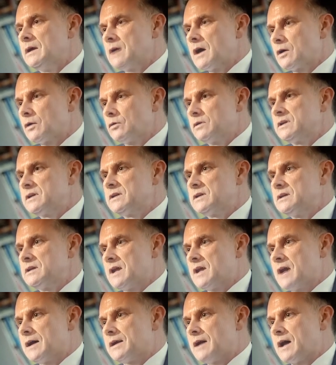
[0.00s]
Not only can
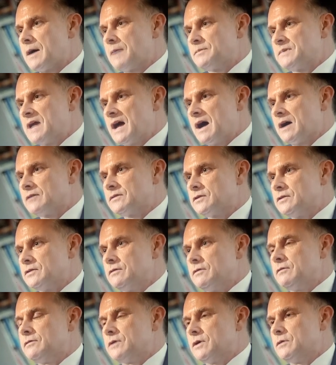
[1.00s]
you not opt out,
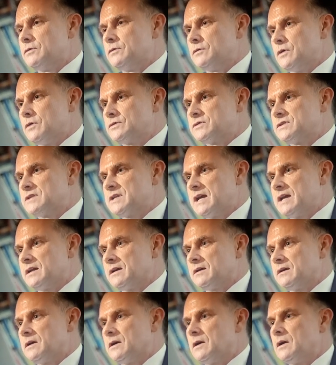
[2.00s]
you don't know who owns the
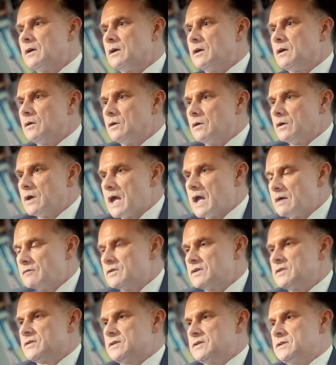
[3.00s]
data.
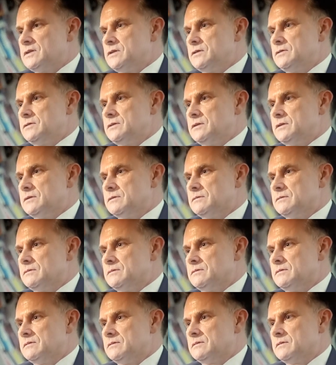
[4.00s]
Everything that you do
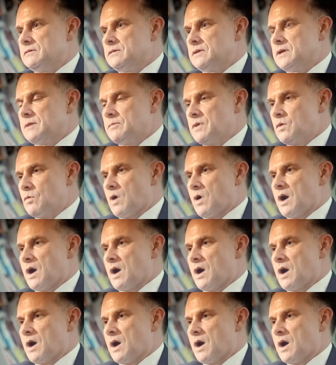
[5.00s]
can be